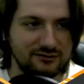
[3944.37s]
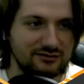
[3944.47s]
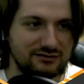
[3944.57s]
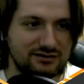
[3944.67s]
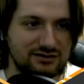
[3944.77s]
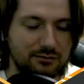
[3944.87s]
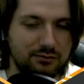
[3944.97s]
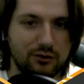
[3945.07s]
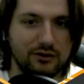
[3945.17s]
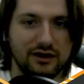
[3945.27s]

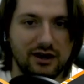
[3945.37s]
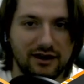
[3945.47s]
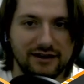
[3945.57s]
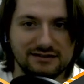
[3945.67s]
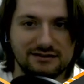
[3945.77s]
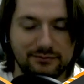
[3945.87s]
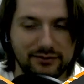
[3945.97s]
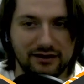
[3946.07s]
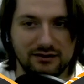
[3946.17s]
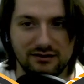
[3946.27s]
support us, but